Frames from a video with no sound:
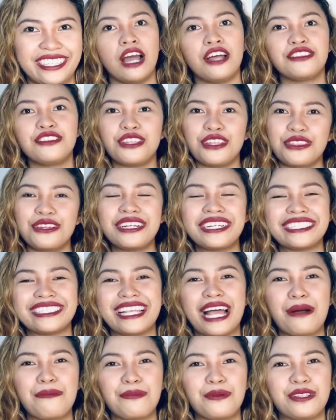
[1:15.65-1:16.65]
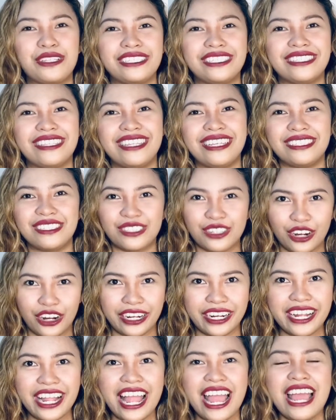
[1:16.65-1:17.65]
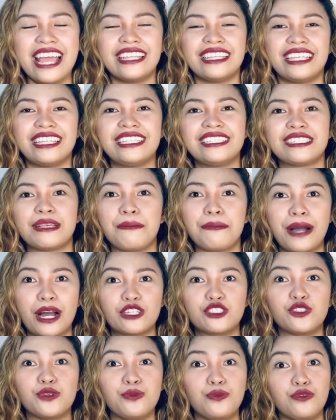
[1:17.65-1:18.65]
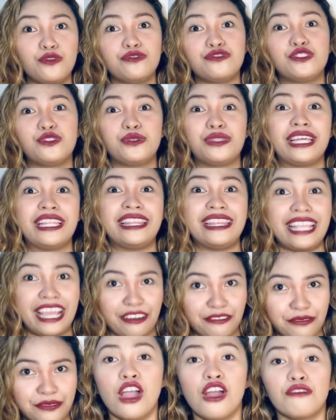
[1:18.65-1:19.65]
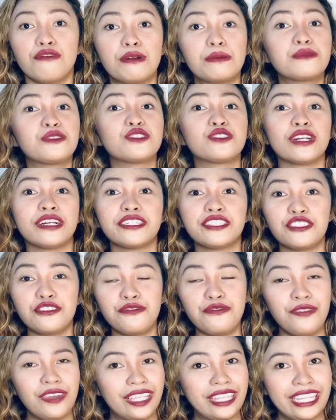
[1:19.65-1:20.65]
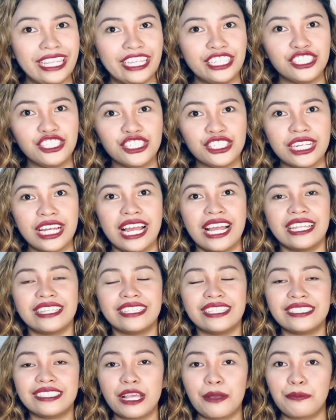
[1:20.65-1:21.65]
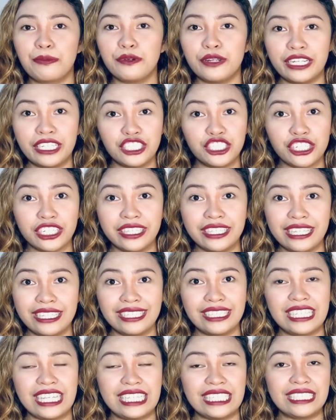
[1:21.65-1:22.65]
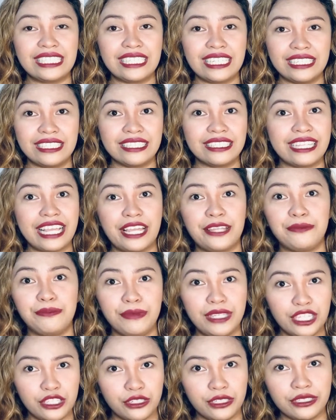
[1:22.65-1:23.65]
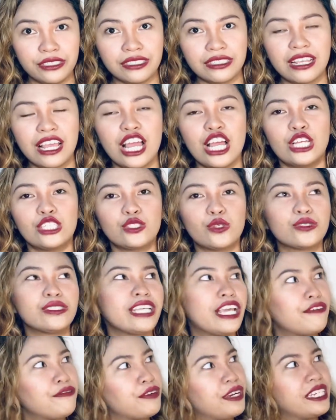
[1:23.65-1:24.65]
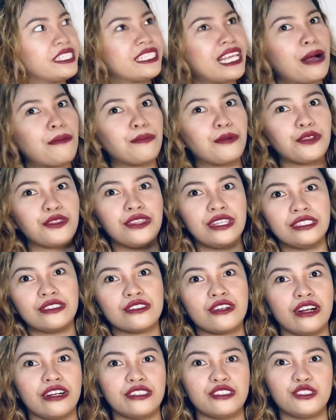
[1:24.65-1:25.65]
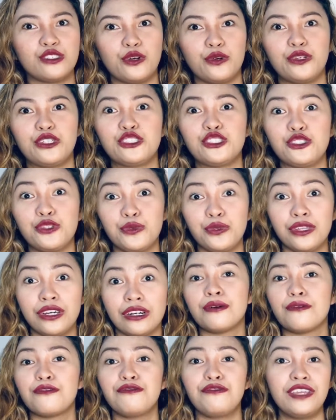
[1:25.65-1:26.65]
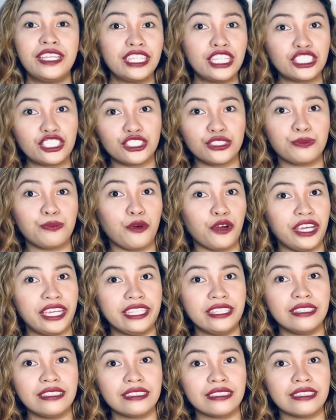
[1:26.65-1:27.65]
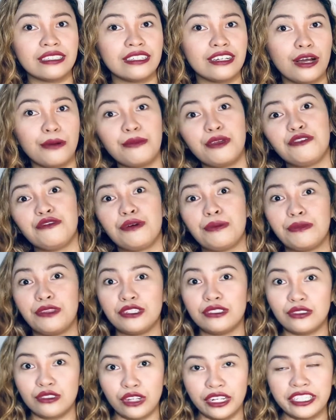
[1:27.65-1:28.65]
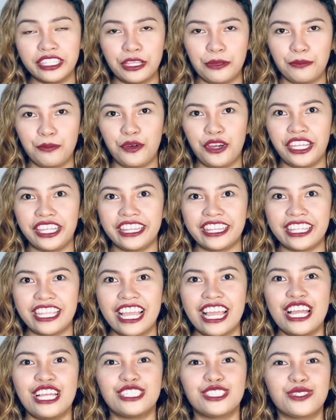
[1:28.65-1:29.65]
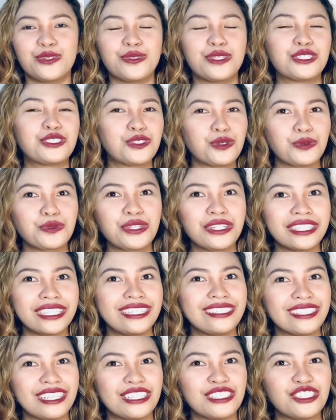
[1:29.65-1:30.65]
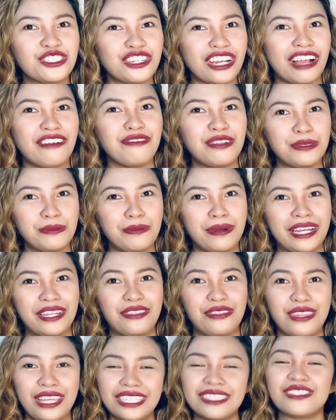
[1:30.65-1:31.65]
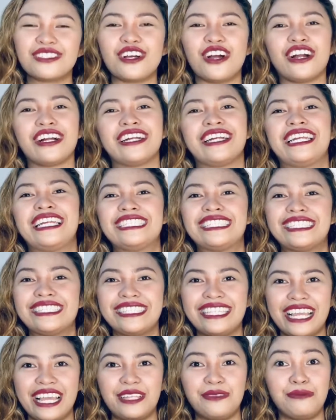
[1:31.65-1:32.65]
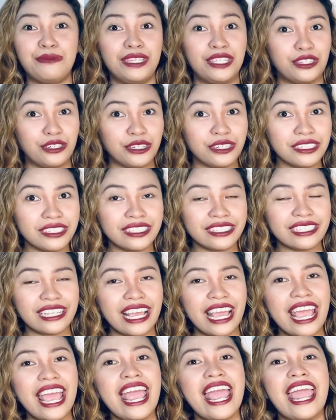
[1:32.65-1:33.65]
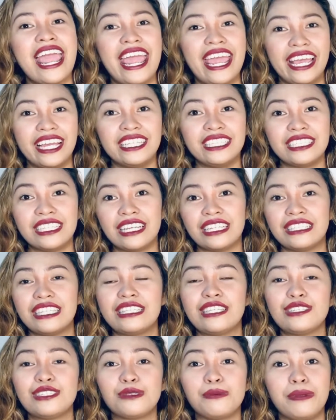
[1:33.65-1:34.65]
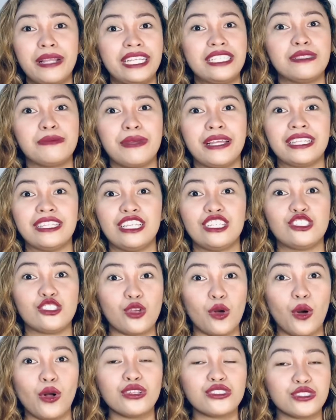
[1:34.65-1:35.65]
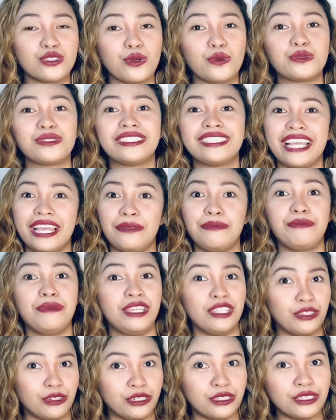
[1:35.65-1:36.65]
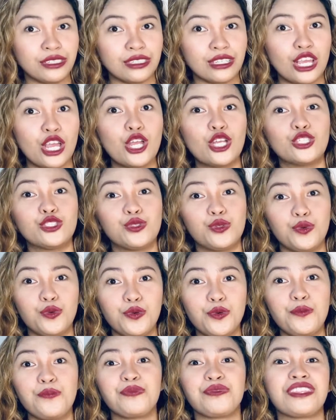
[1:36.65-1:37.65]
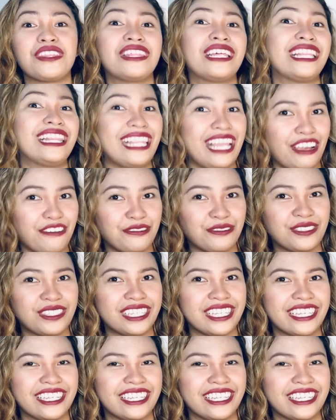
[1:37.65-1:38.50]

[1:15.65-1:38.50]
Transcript: Another example is this car that is about to move to the left. From start to finish, the separation distance is 10 meters. So say for example, this car is going to the finish point coming from the starting point. So the total distance traveled by this car is 10 meters and the displacement is also 10 meters to the left.